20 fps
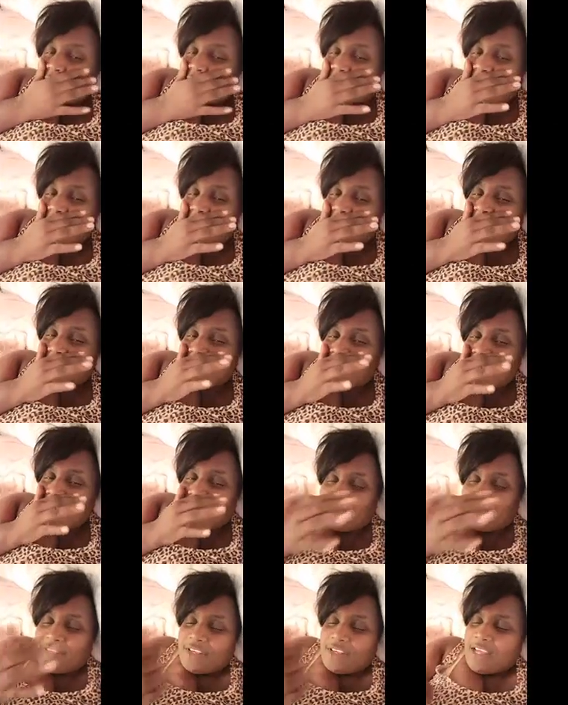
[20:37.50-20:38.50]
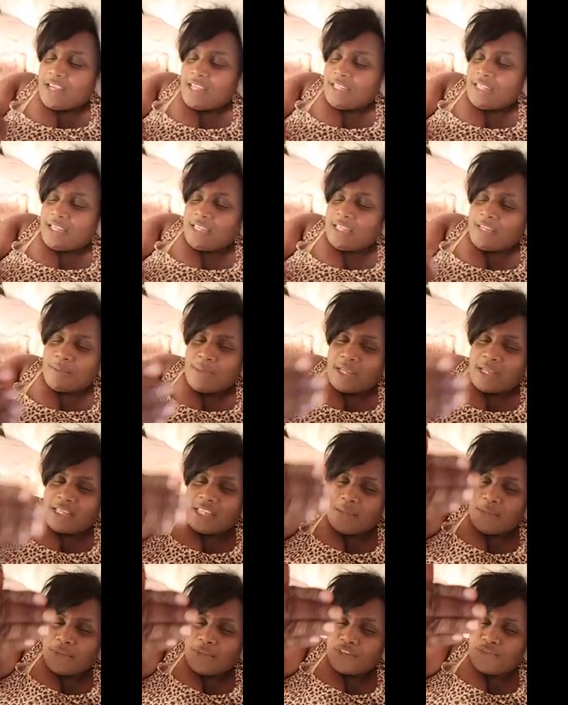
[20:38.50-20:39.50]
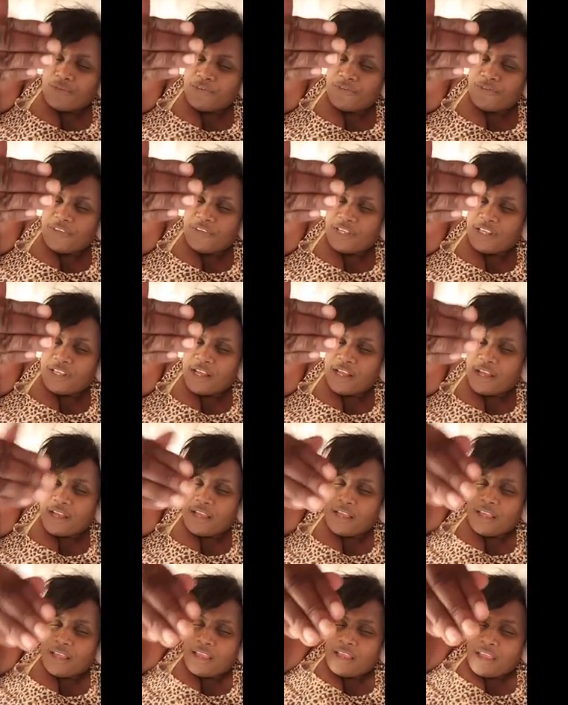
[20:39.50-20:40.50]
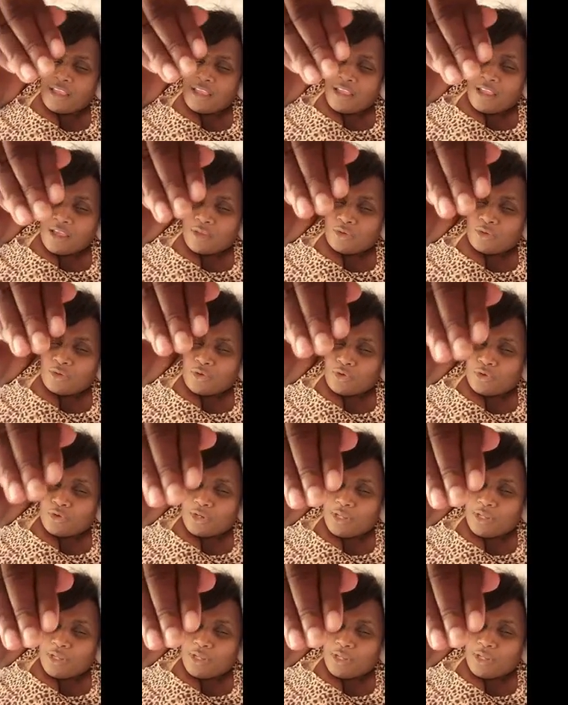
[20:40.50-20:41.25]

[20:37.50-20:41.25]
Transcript: take off all the fingernail and I damage my finger. Look how